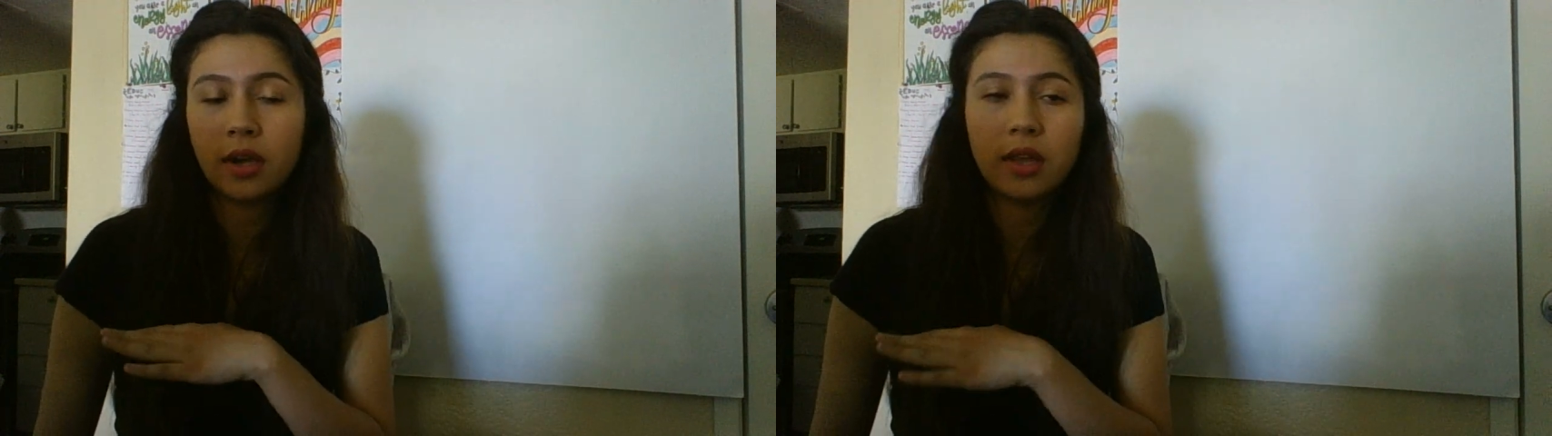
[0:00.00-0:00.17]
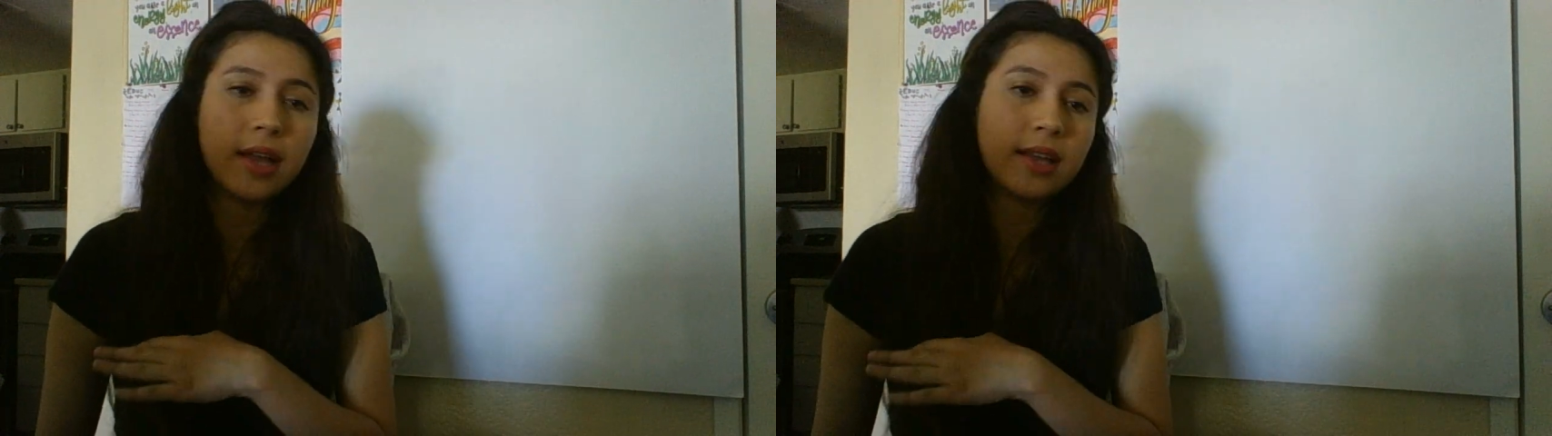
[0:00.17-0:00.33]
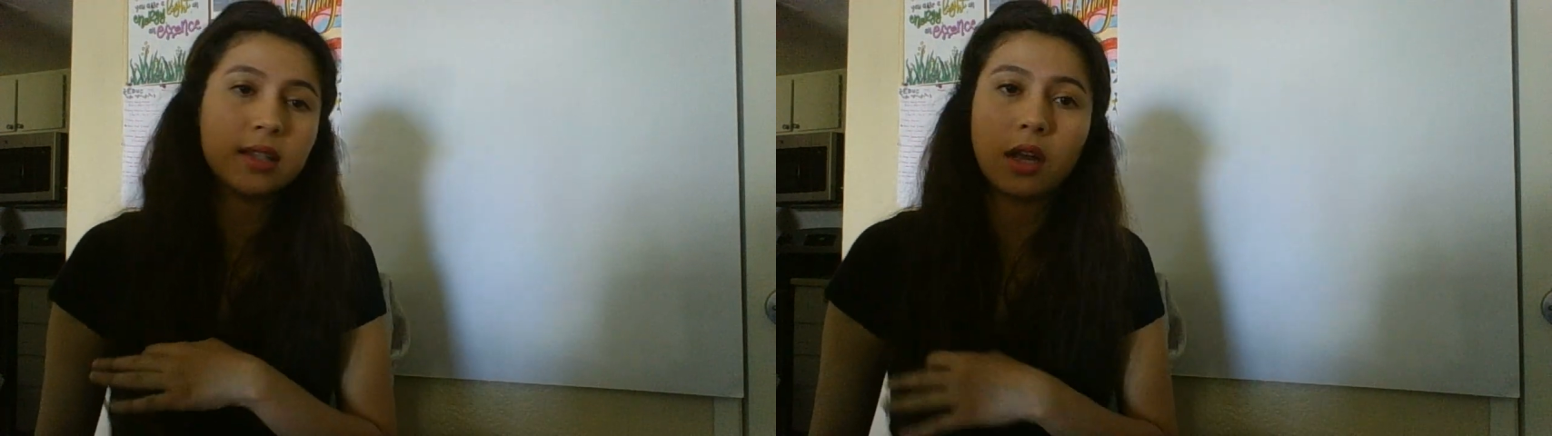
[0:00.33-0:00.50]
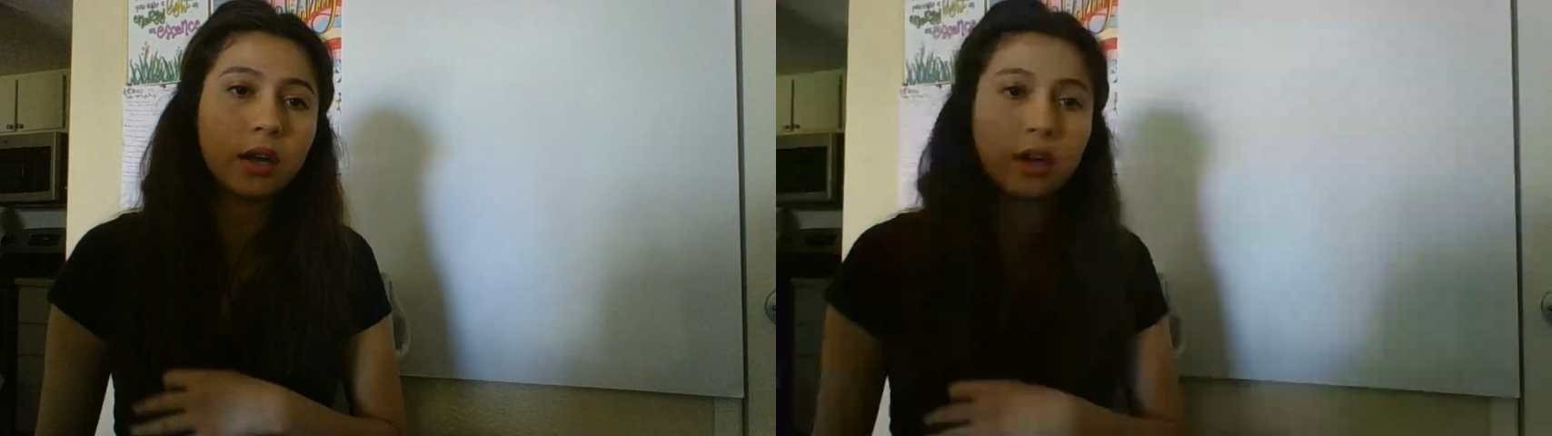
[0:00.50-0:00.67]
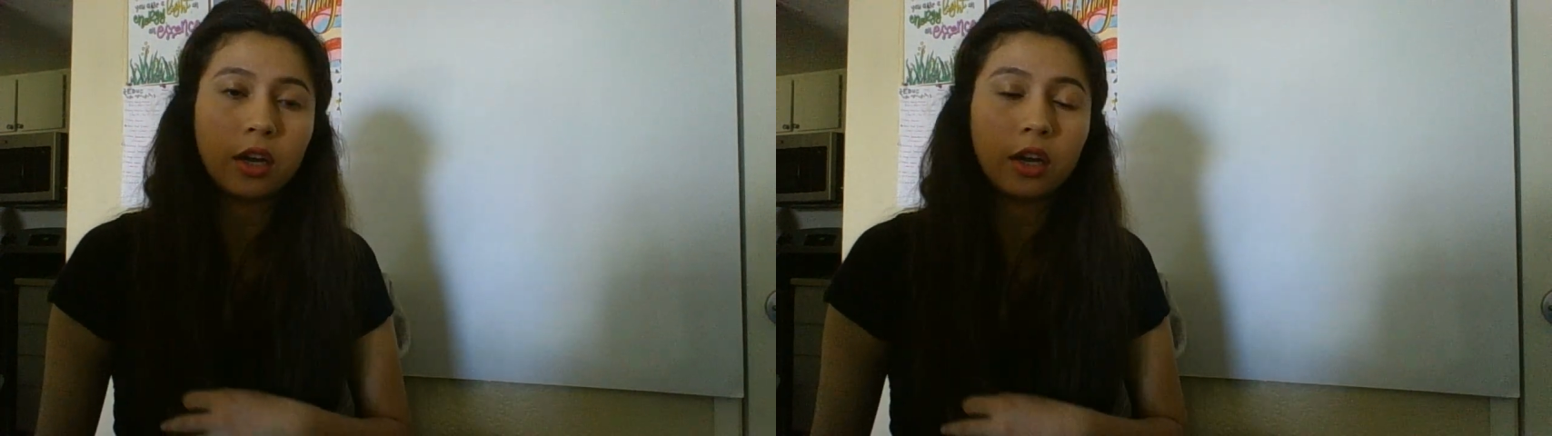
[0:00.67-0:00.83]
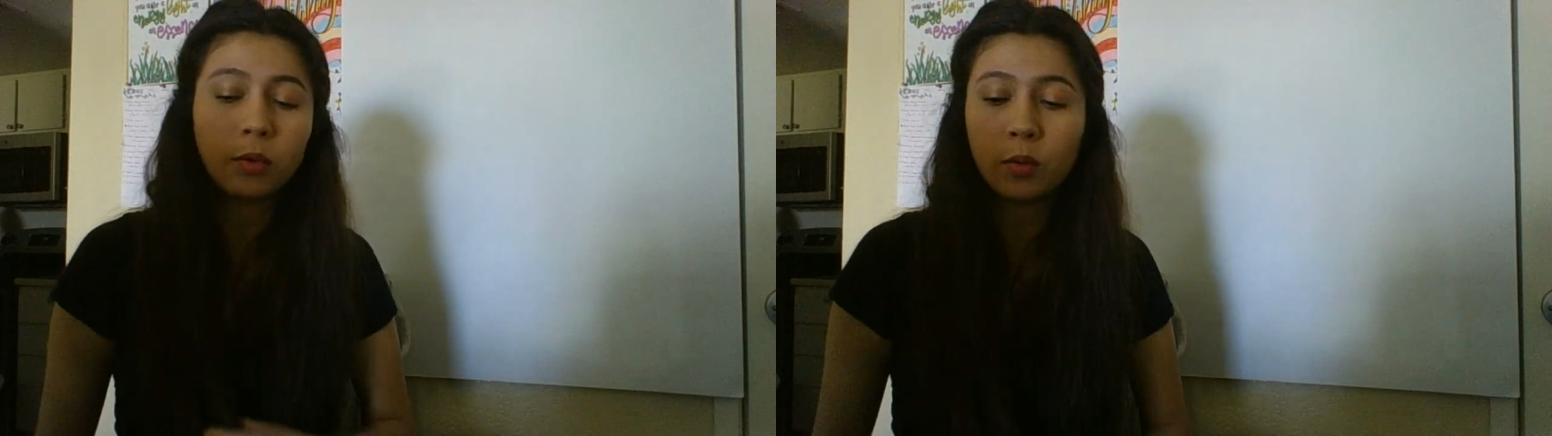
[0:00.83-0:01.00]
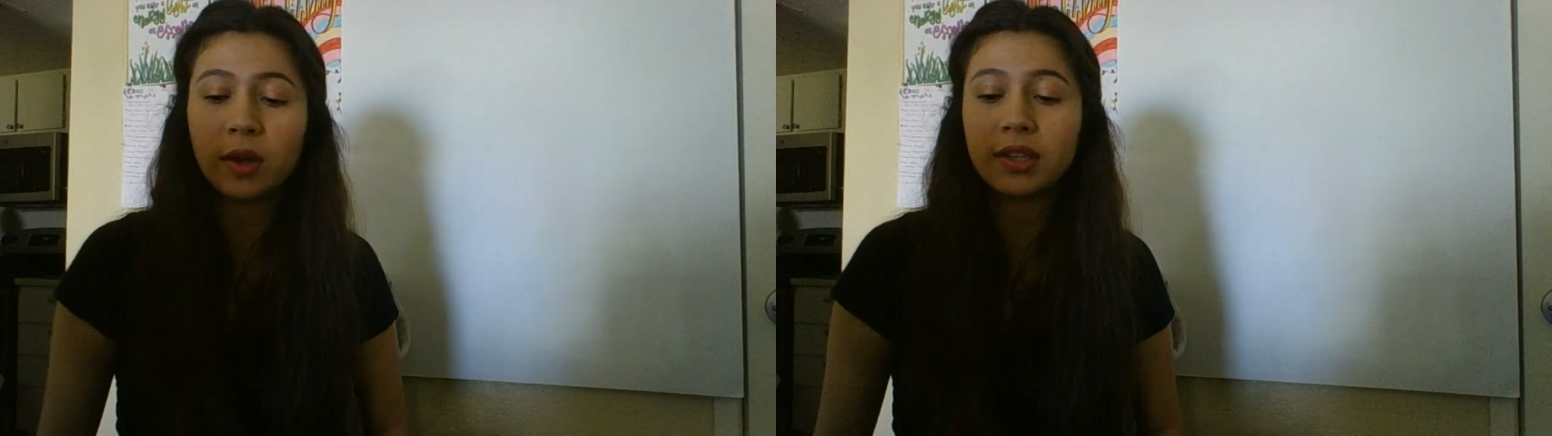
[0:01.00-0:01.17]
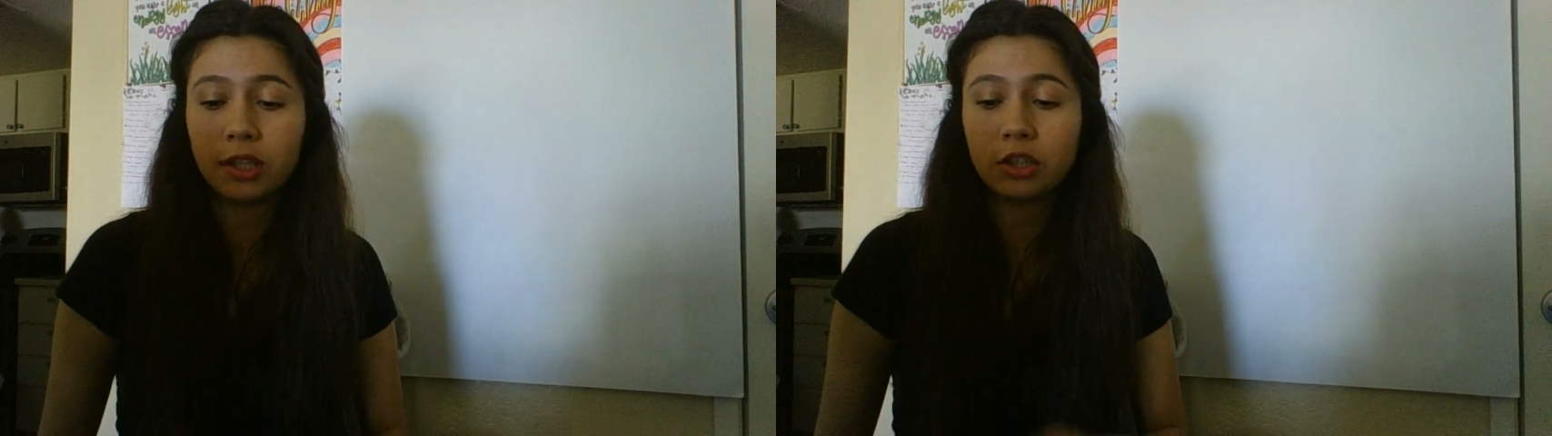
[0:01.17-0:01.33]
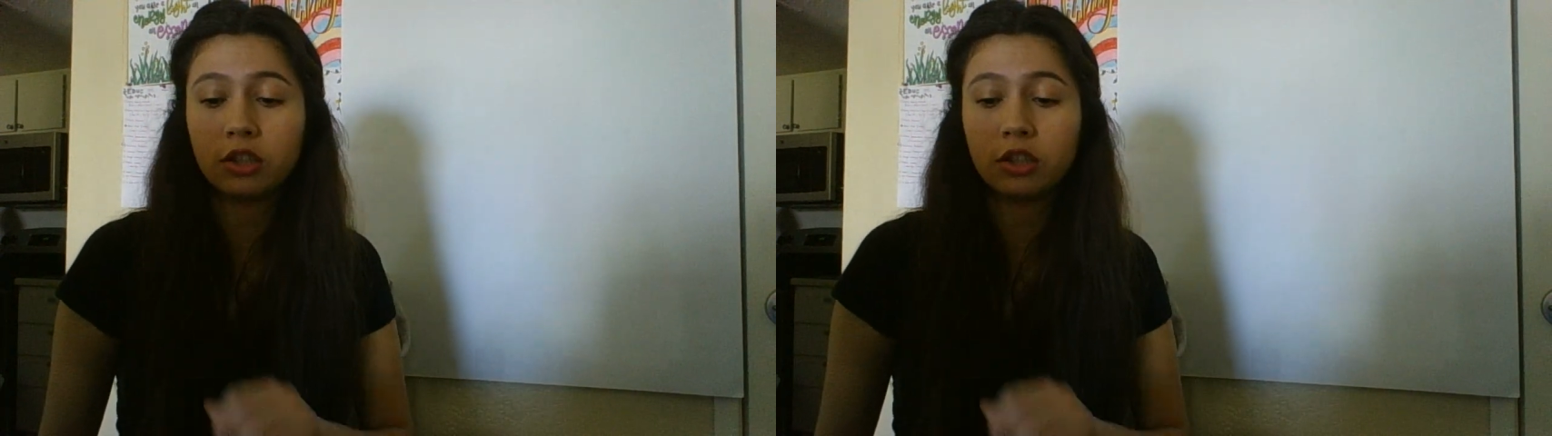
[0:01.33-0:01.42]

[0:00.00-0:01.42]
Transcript: And that's not good. We want sea